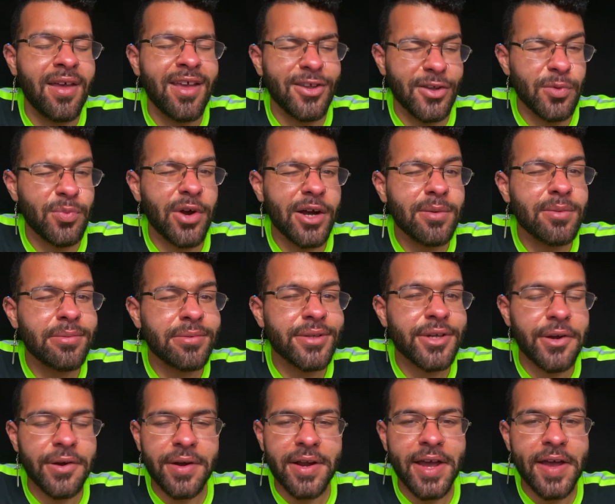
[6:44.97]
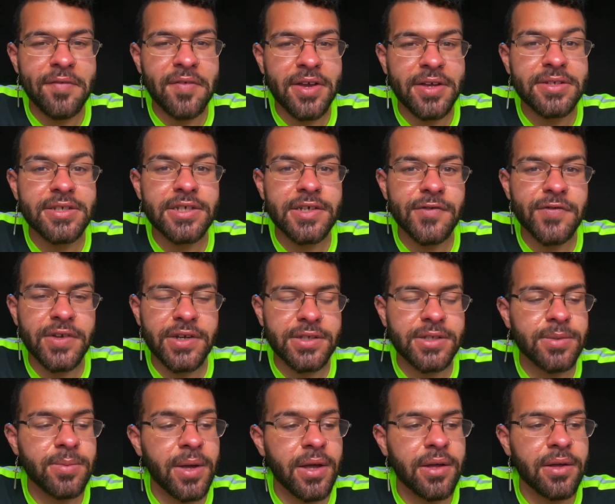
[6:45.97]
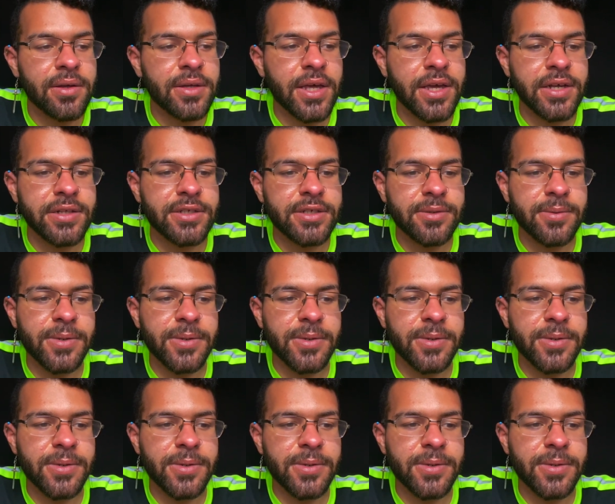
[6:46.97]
you probably already have an idea of it as well, Cancer,